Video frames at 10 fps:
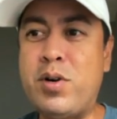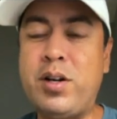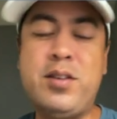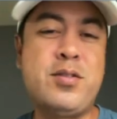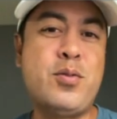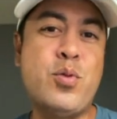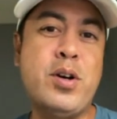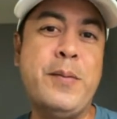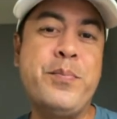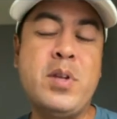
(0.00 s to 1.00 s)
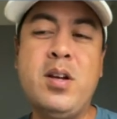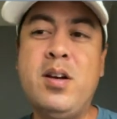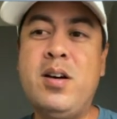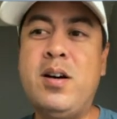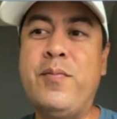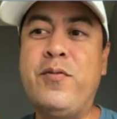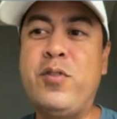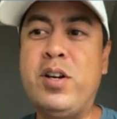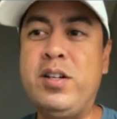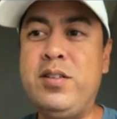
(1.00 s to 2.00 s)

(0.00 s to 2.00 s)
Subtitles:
Mark is the one up front.